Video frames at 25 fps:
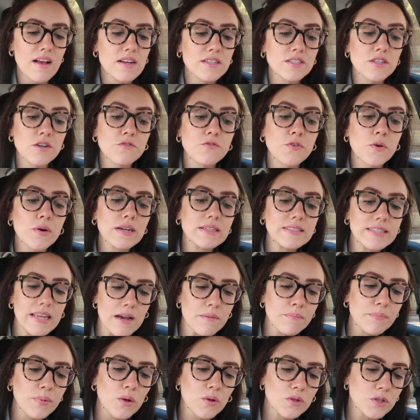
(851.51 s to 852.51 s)
So for
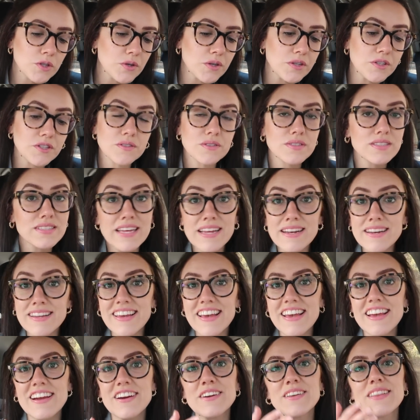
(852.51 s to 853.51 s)
example, you can do
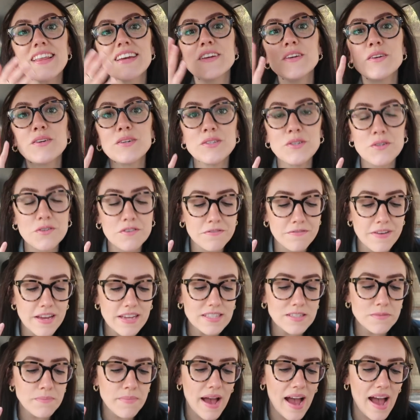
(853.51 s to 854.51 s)
skincare, like you can do a
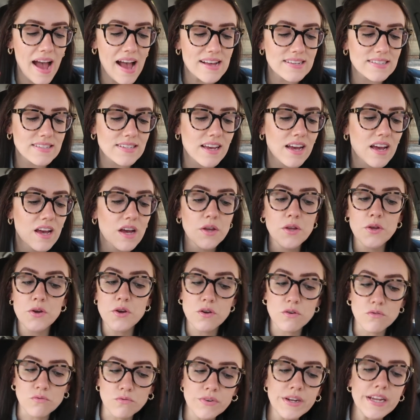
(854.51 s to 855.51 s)
face mask, you
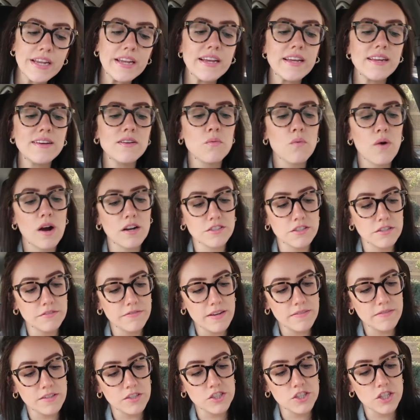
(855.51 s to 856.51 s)
can read, watch your
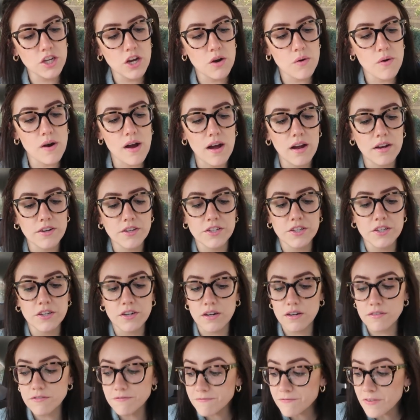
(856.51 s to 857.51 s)
favorite show on
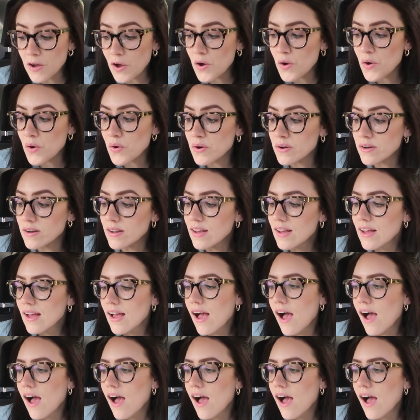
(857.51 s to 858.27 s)
your phone.